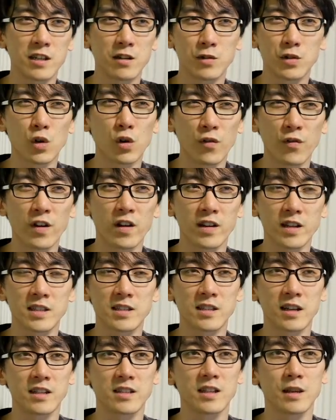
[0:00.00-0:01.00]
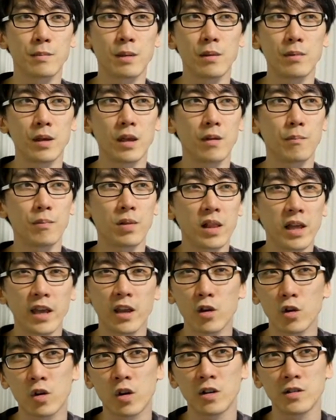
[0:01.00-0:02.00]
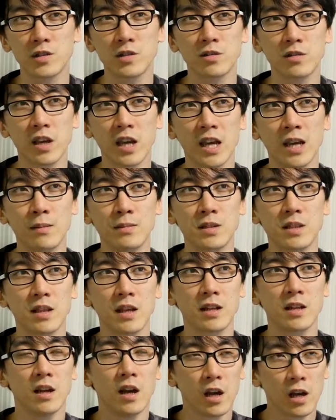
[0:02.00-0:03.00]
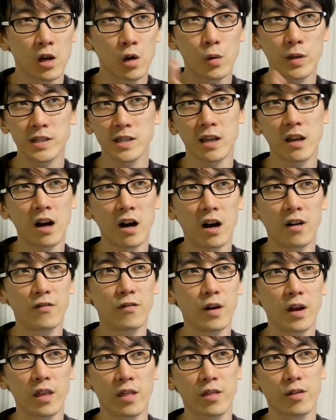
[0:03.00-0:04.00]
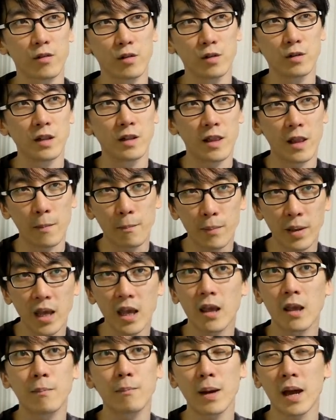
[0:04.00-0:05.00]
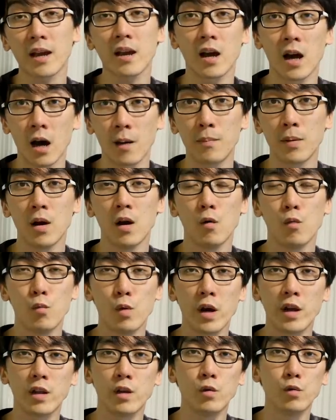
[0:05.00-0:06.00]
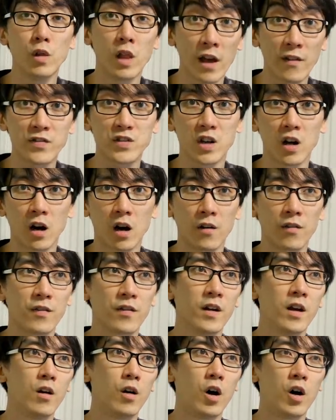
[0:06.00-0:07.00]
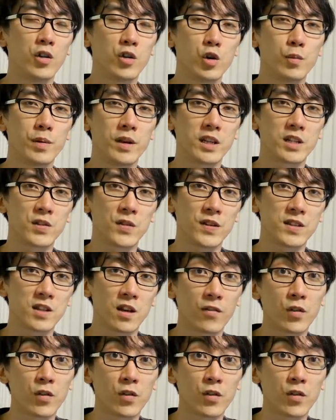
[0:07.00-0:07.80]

It was all very exciting. Maybe playing your console games and then quitting halfway through and then picking back up where you left off on your PS Vita.